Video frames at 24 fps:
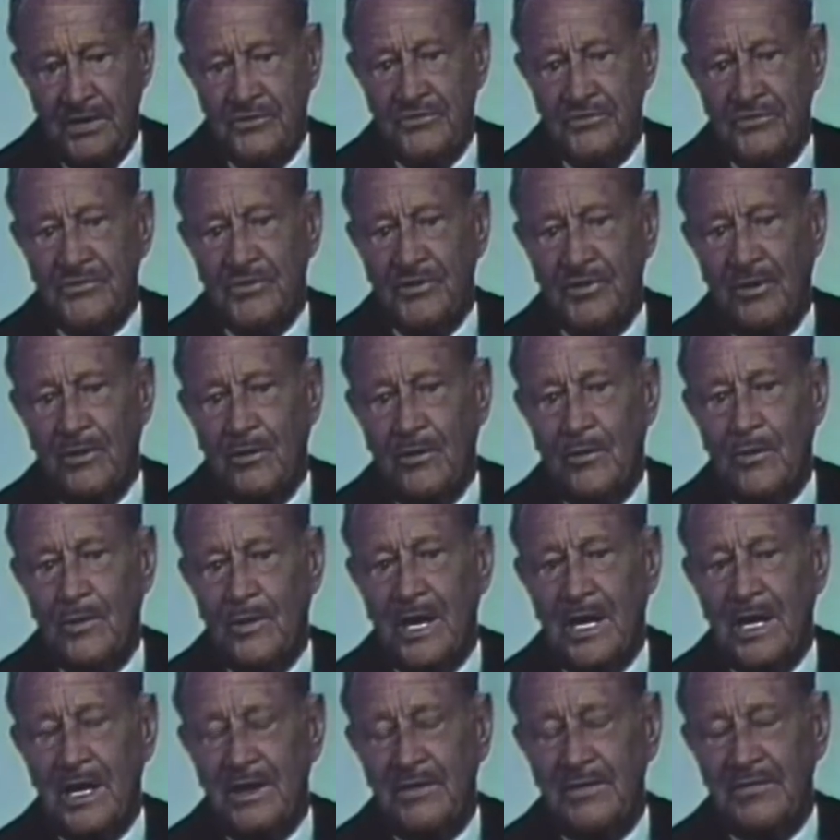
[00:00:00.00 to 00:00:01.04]
So
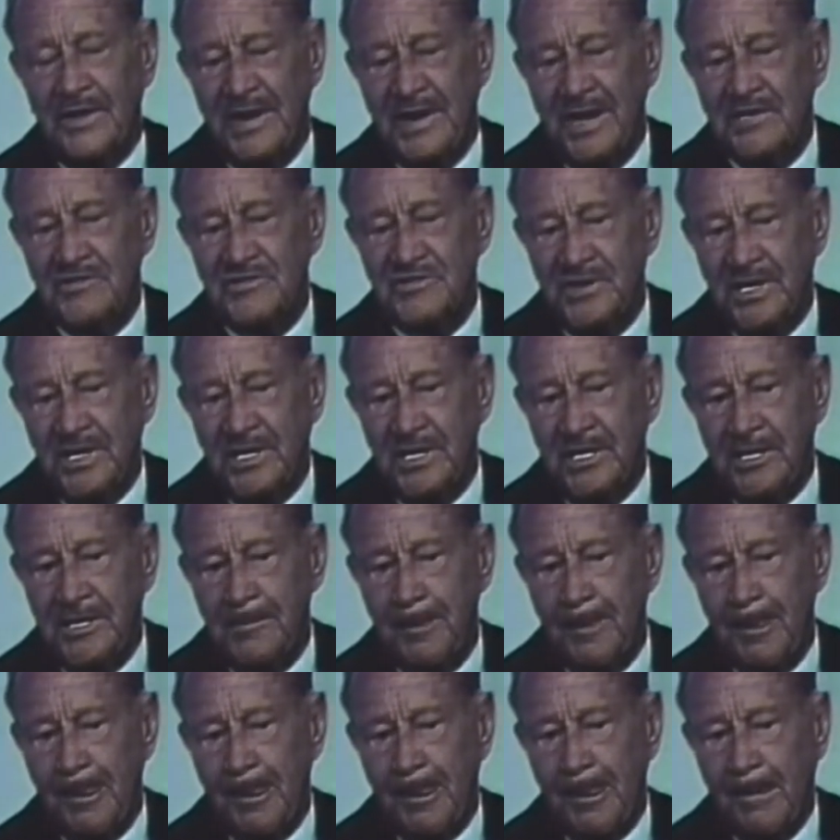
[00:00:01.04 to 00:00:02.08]
the next day,
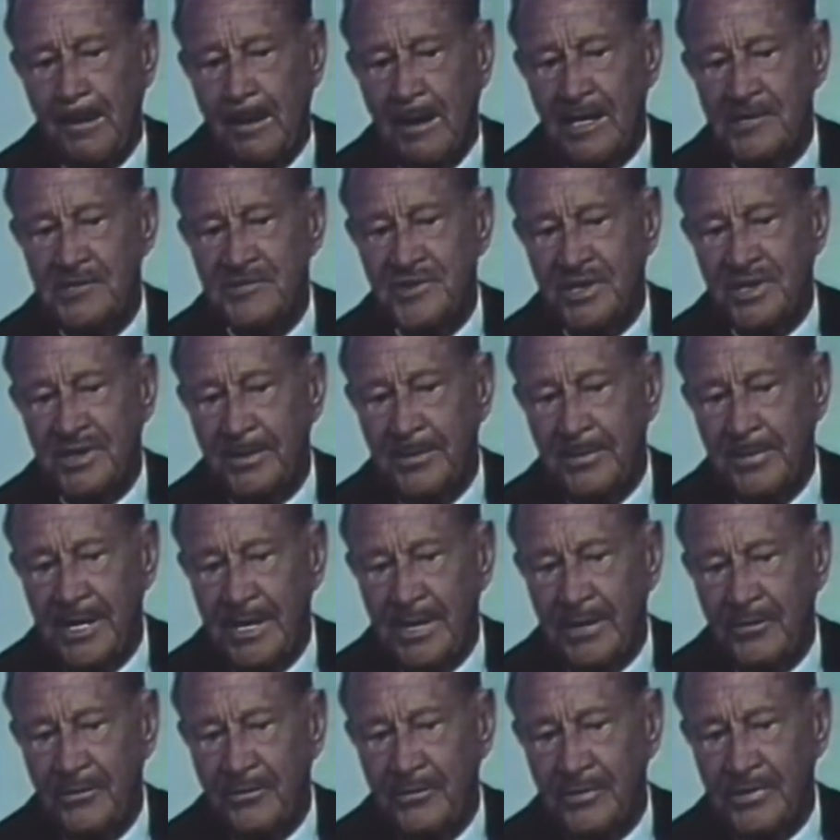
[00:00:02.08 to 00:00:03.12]
I sent a
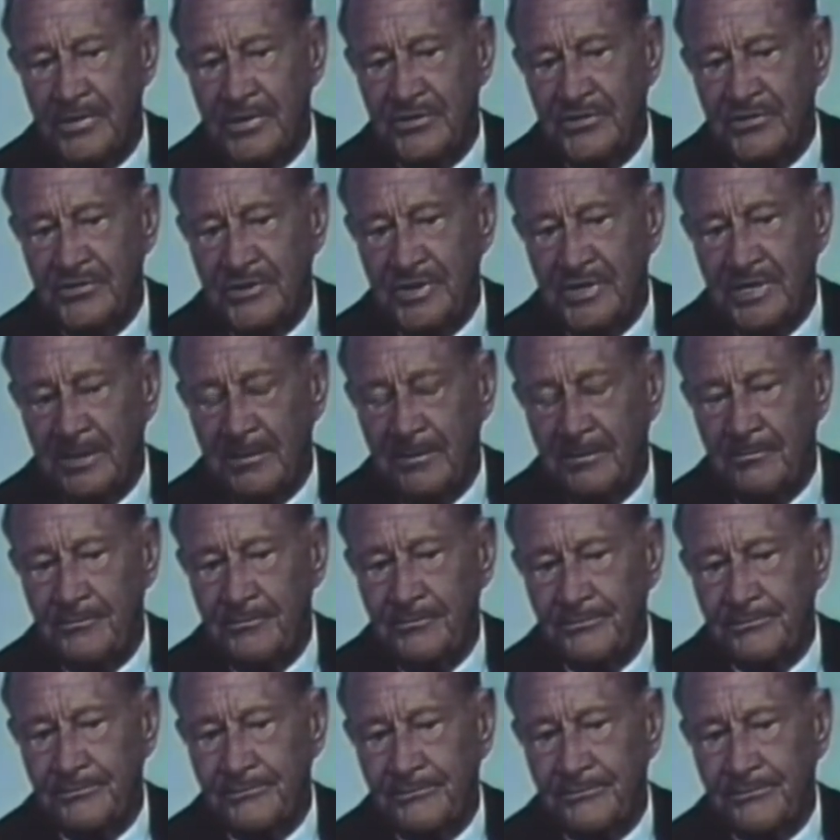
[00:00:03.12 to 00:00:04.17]
man over to see him,
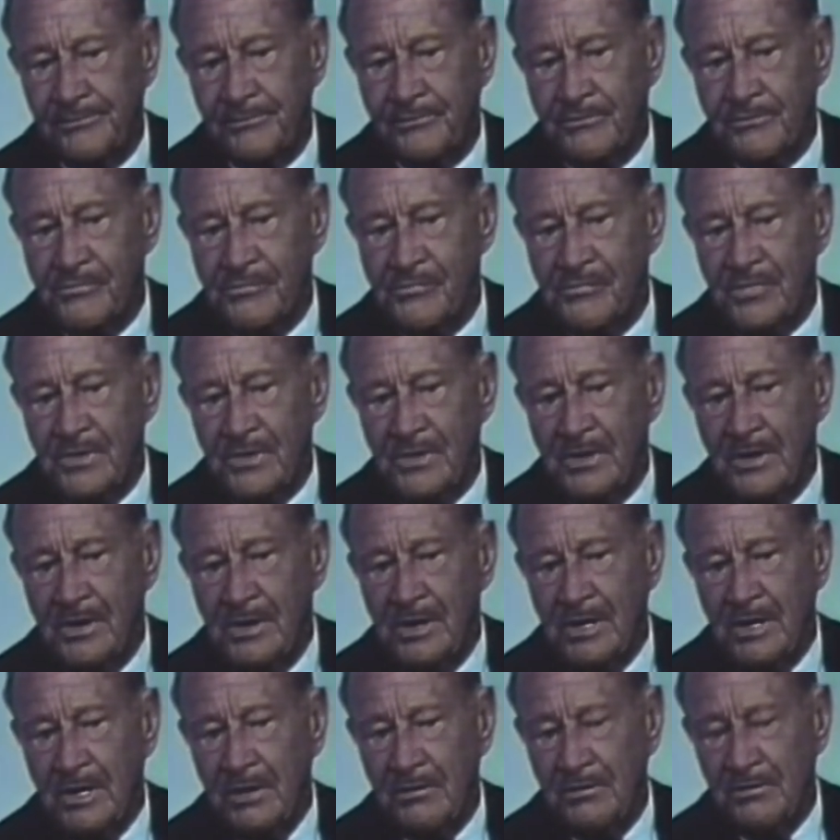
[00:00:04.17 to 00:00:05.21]

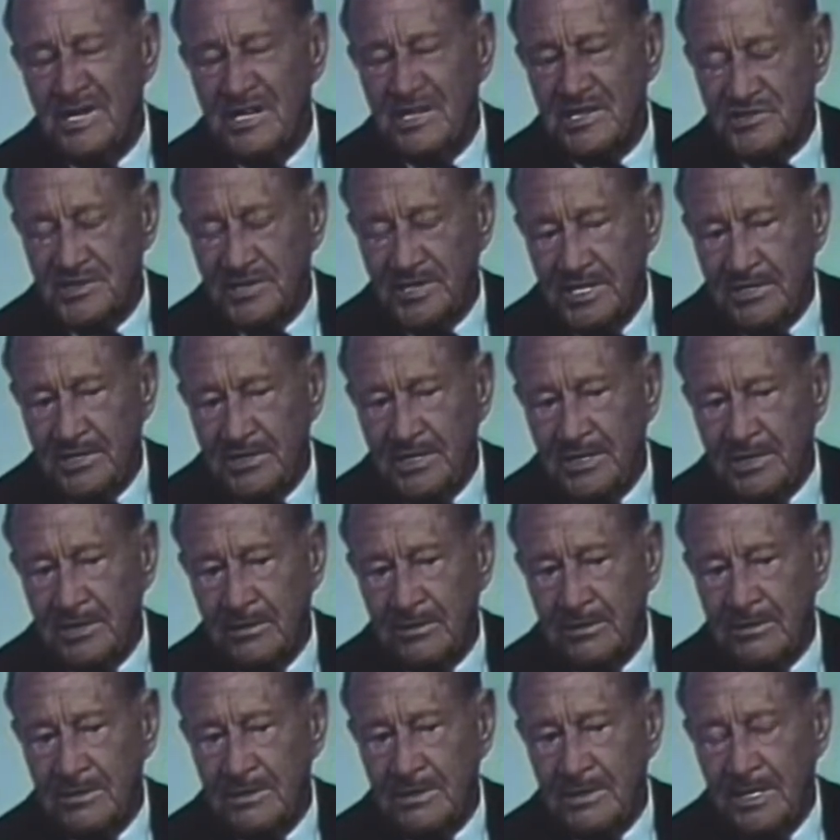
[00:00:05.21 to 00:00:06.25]
a real estate
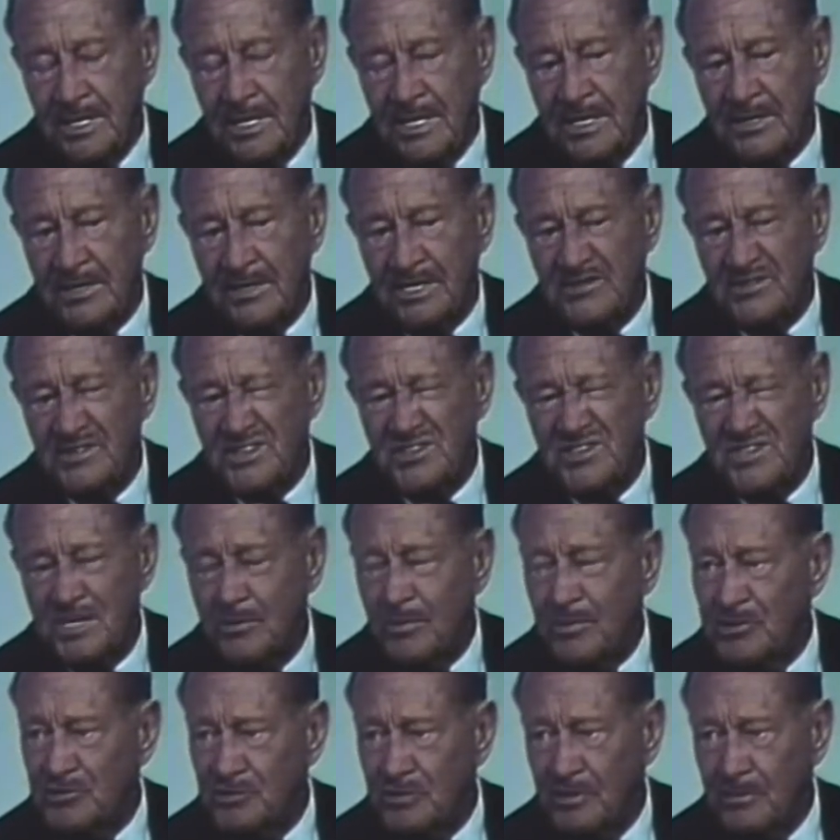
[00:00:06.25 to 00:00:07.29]
dealer, and I said, see
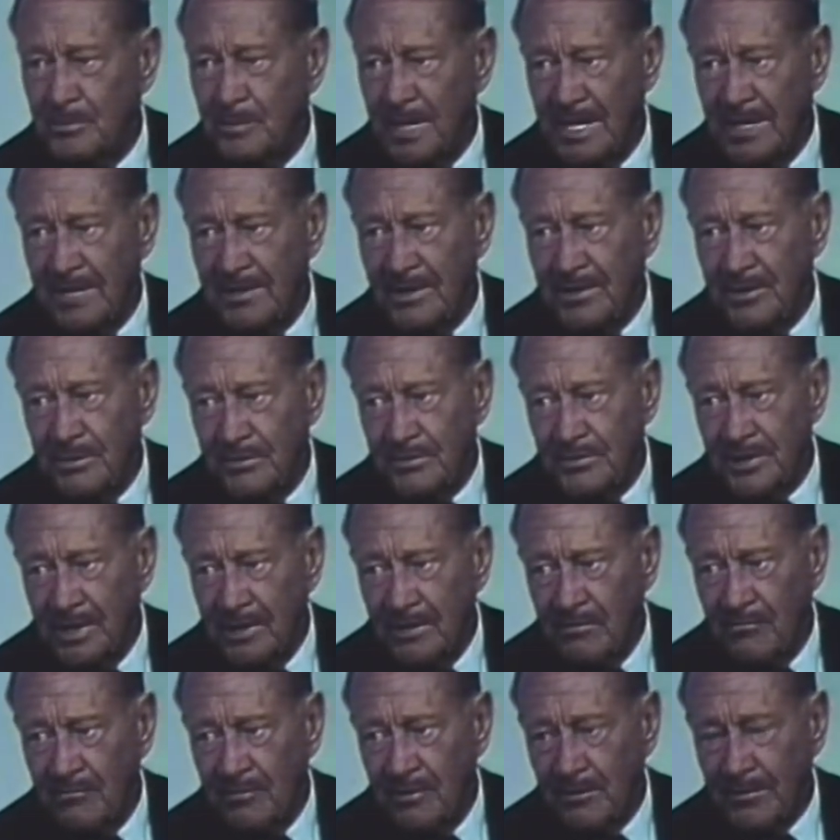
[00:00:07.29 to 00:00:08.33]
what you can buy that hotel
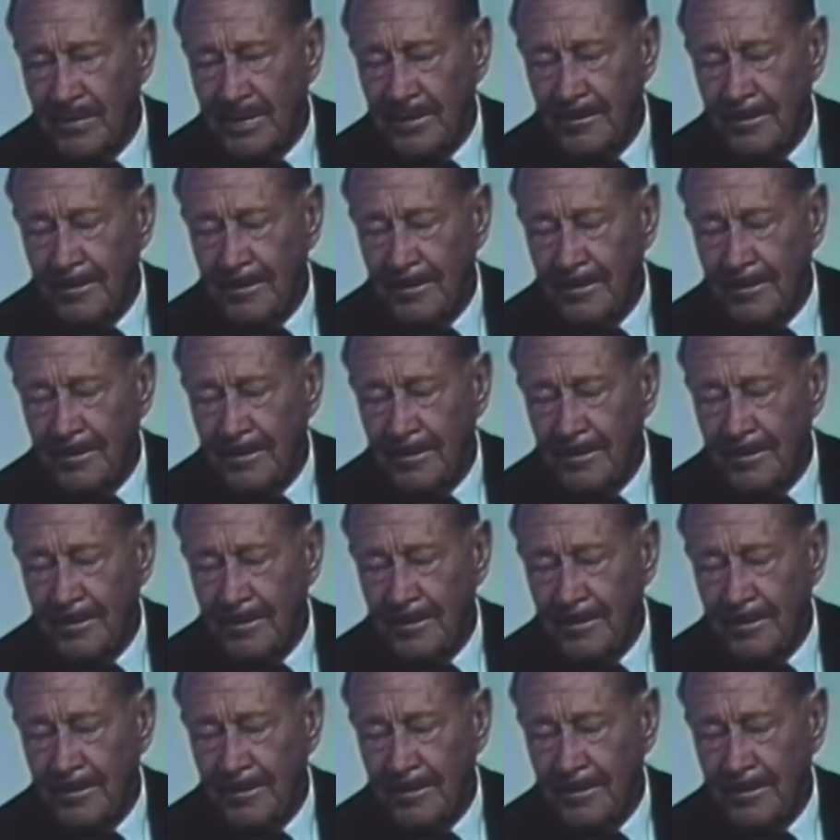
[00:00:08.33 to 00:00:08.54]
for me.